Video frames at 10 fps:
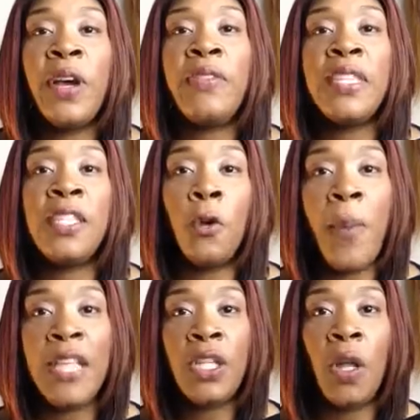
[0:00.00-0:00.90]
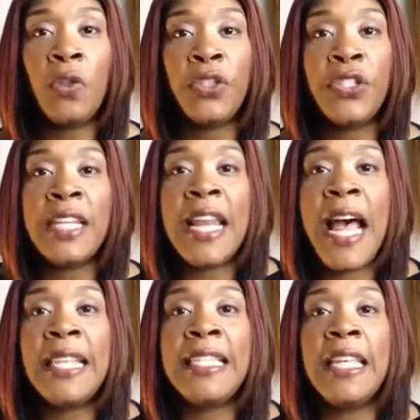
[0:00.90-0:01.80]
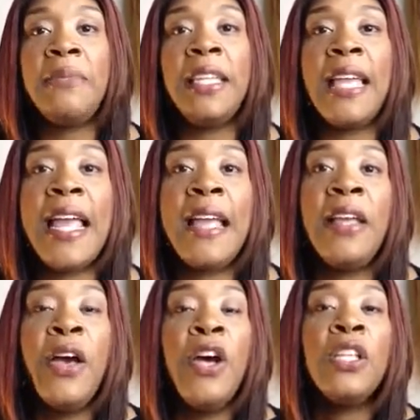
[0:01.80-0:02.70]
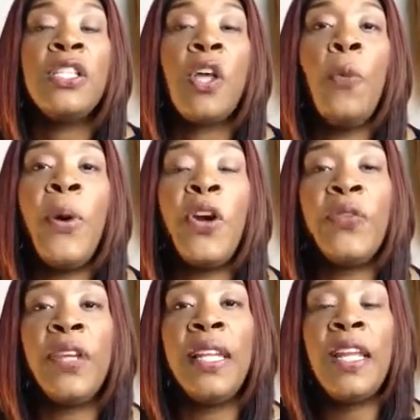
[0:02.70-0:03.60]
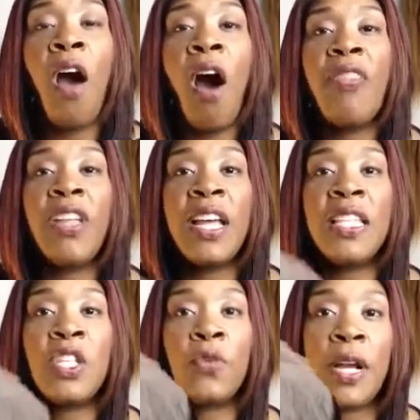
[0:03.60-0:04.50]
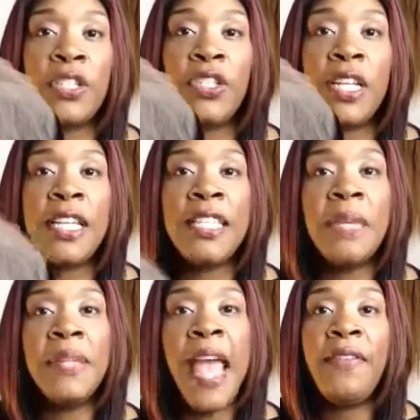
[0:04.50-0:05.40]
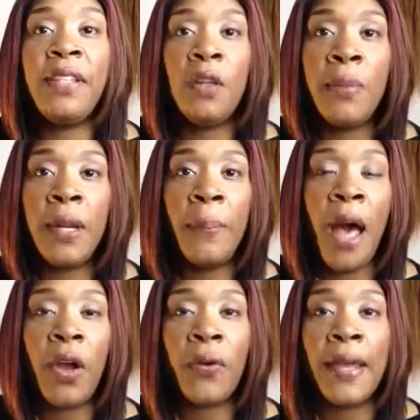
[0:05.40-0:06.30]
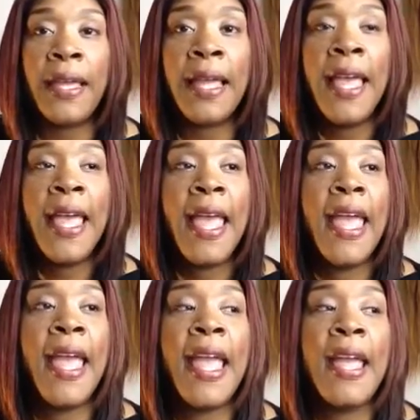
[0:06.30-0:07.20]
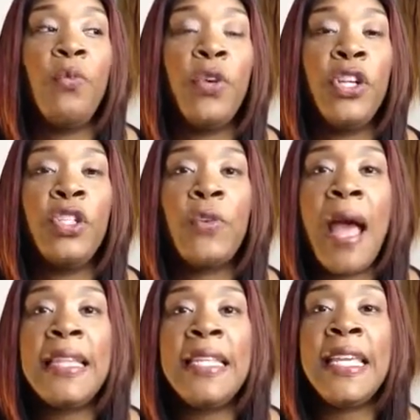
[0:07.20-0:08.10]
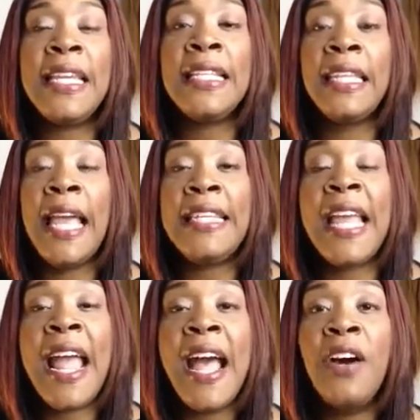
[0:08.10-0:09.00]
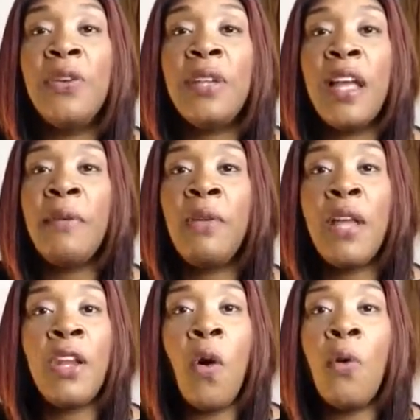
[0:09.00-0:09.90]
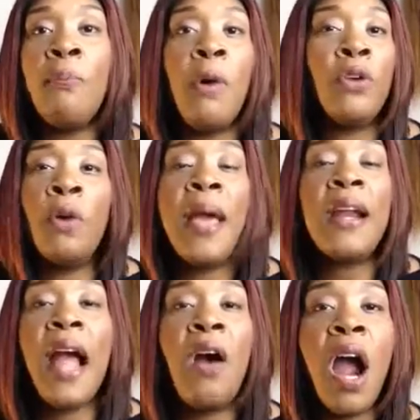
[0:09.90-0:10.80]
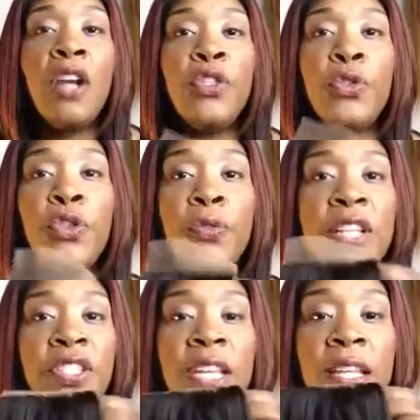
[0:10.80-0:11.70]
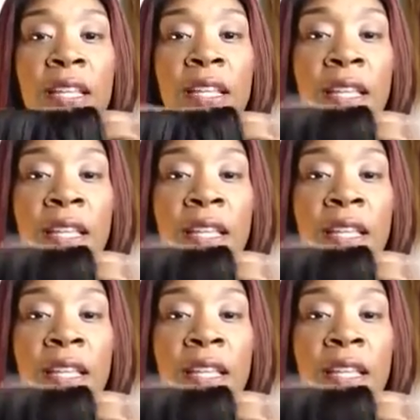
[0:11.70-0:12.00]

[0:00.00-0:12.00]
of the silk-based closures did not seem to lay so perfectly on the construction. It seemed to have a little bit of puckering, and when you're trying to get it to lay down, no matter how hard you stretch it,